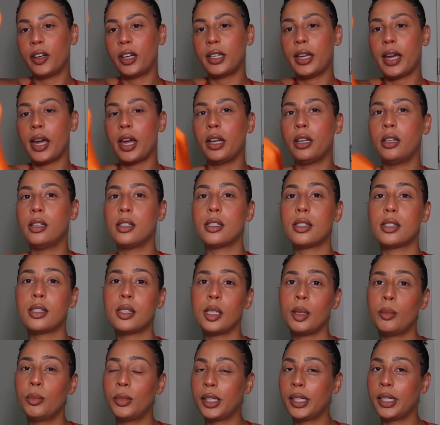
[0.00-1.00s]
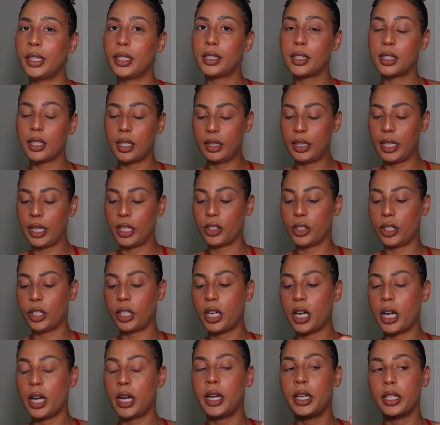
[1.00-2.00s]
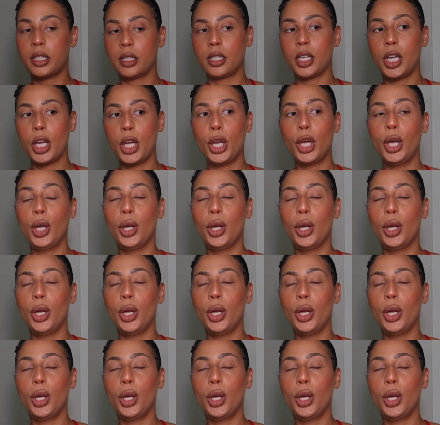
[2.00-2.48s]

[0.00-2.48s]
Again, seamless, laser cut,